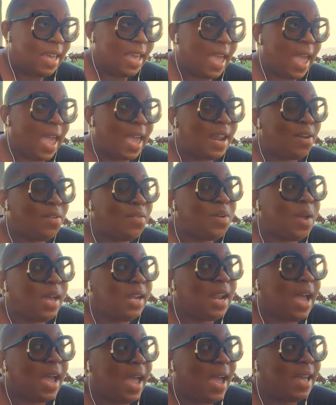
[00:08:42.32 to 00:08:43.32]
And
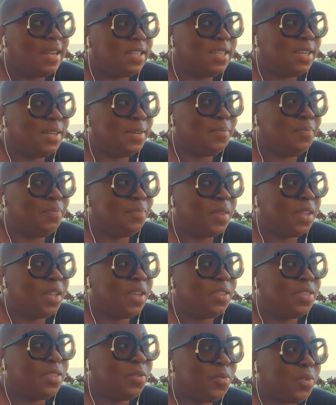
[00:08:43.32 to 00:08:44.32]
I had to,
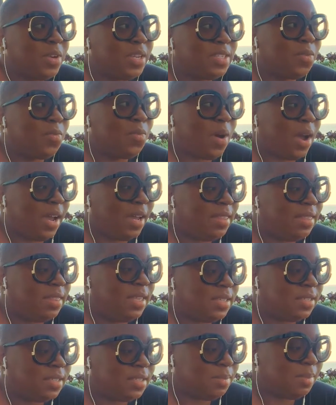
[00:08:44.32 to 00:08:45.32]
the reason why
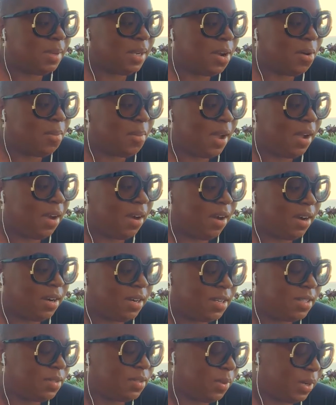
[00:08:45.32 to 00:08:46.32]
this has been on my heart,
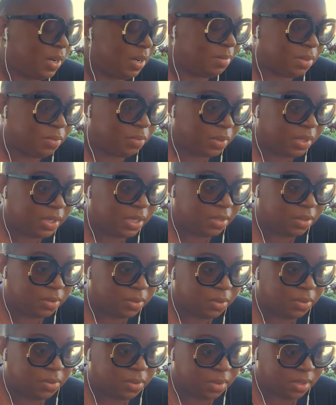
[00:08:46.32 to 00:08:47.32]
because when I've been reading
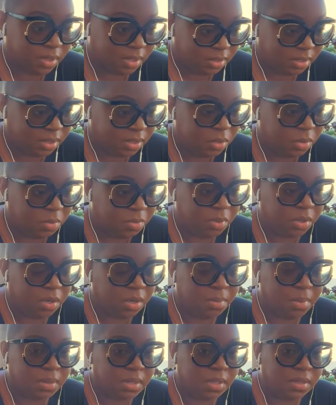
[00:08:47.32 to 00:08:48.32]
through the new book,
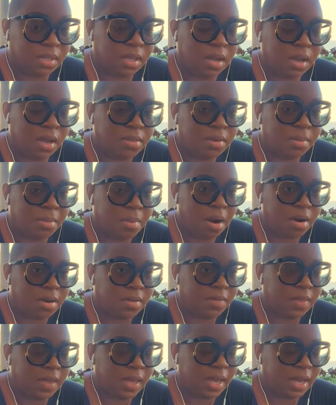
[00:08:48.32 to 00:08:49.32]
but then the other part
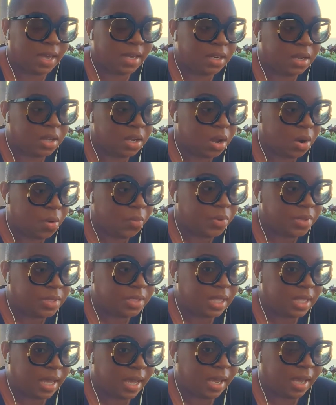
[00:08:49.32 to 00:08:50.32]
of that was
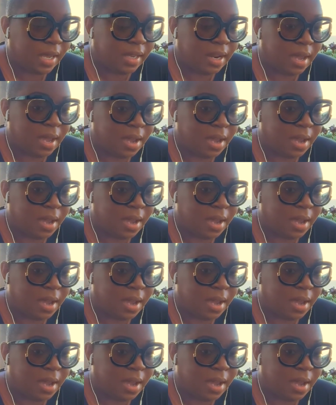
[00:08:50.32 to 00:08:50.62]
that